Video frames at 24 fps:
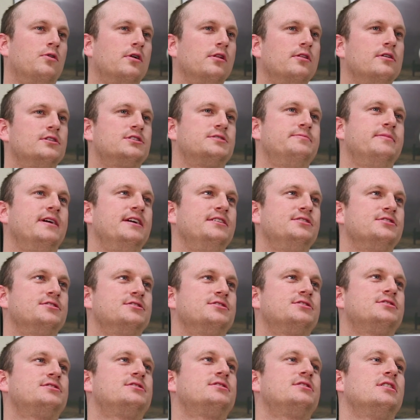one of those
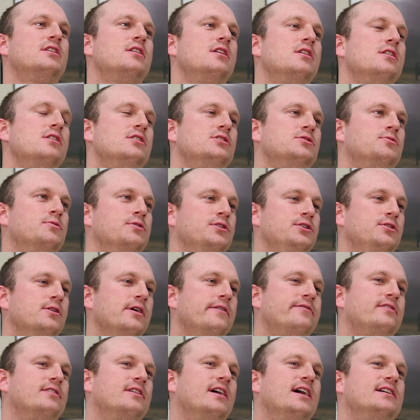majors to where you
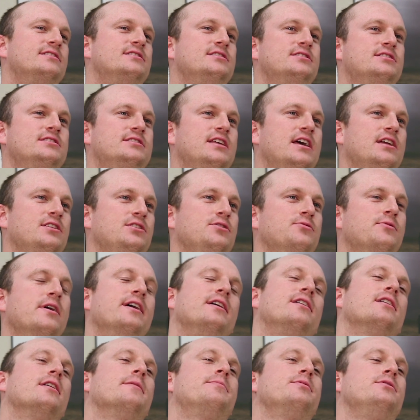have classes that you
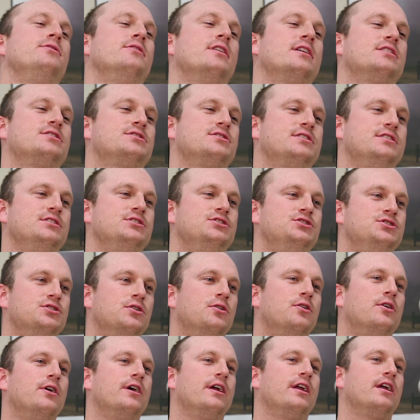wake up and you actually
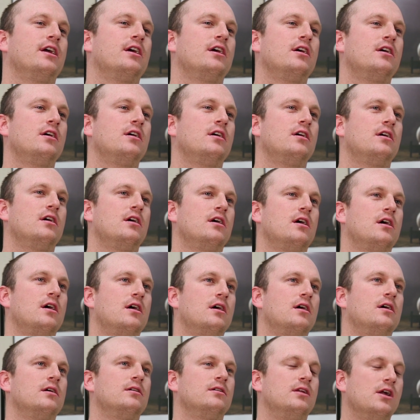enjoy
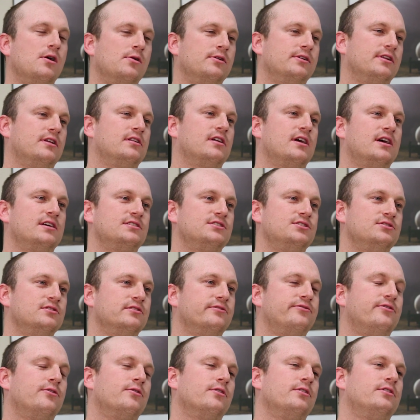going to class. You
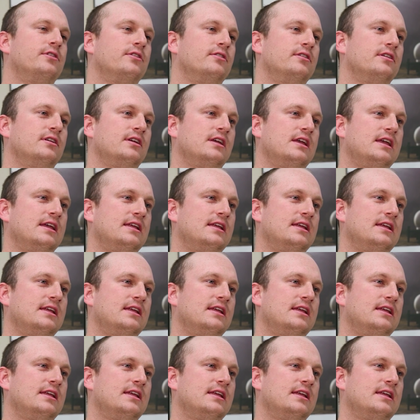look forward to it.